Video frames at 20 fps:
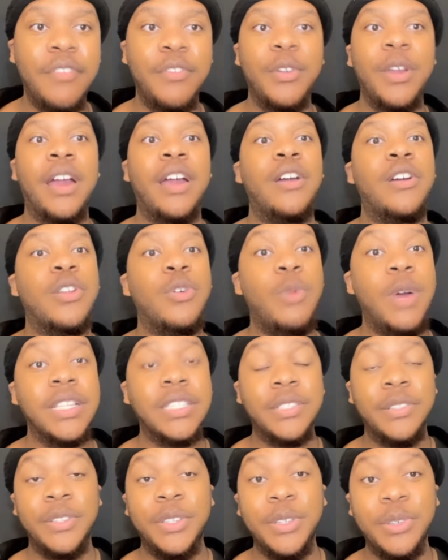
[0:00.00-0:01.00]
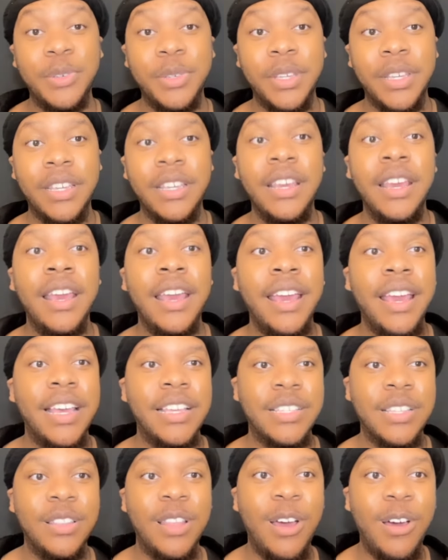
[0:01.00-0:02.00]
If you gotta go to Western Union,
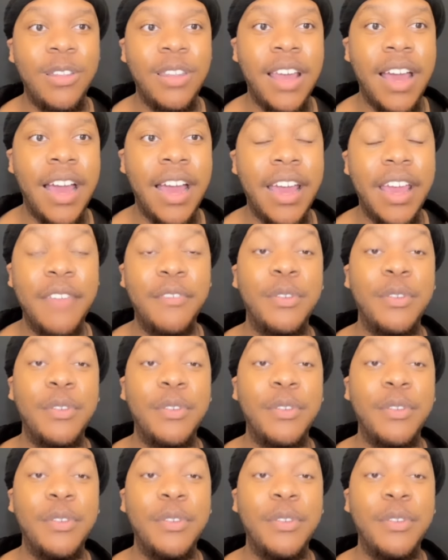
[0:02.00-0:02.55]
it's a long line.